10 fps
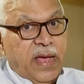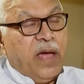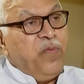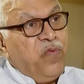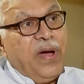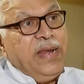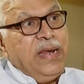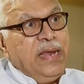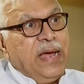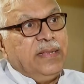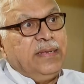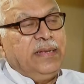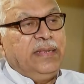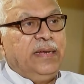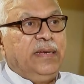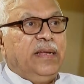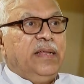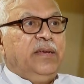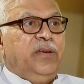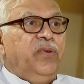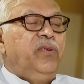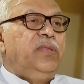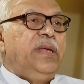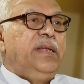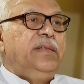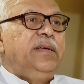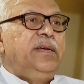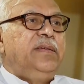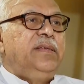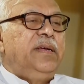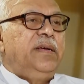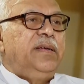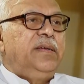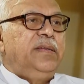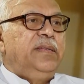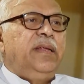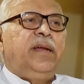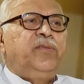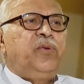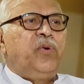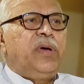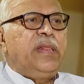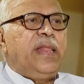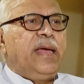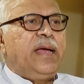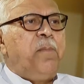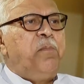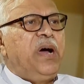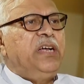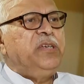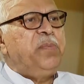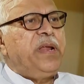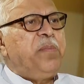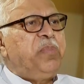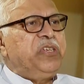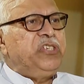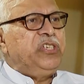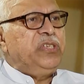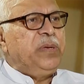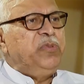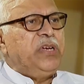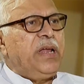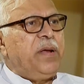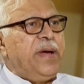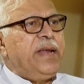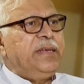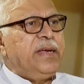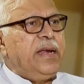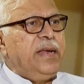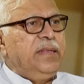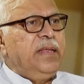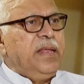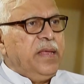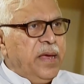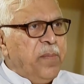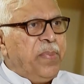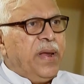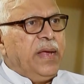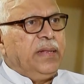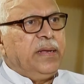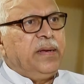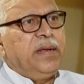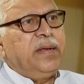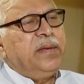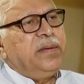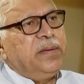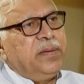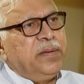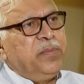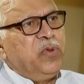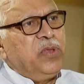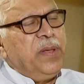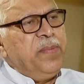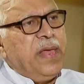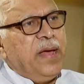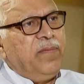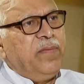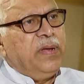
And finally, I said that there are slogans like "Hum panch hamare 25, hum char hamare 40," implying that Muslims have